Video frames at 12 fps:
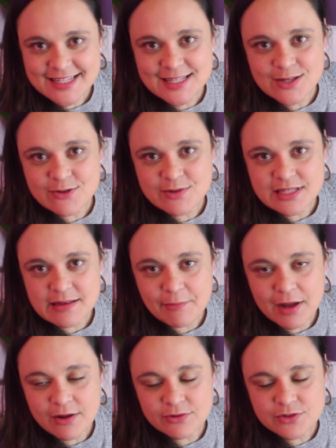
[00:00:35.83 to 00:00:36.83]
So it's
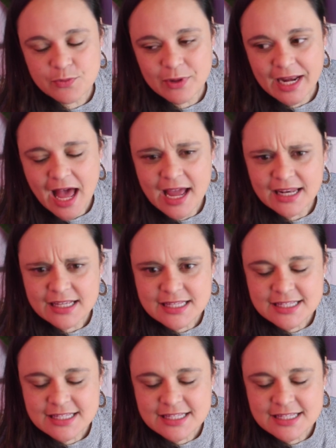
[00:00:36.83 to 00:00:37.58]
about one island